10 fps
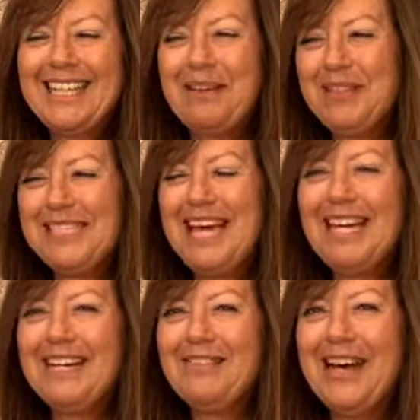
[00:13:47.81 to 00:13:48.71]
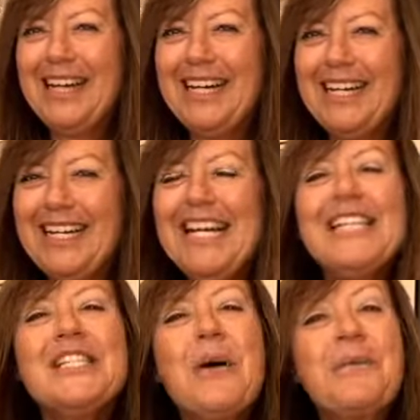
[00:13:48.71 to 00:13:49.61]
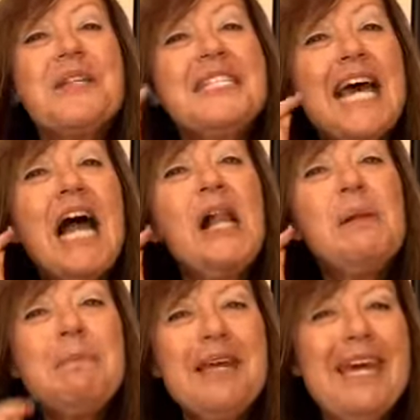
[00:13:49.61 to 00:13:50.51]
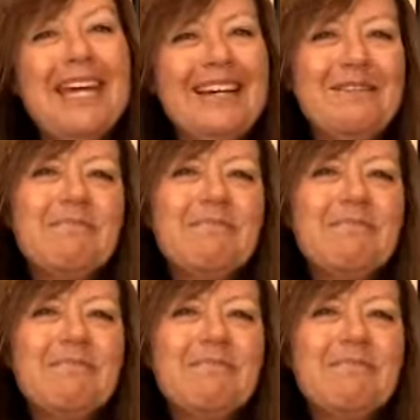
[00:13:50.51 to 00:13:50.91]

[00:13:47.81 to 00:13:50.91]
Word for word: I'm excited about it. So tell me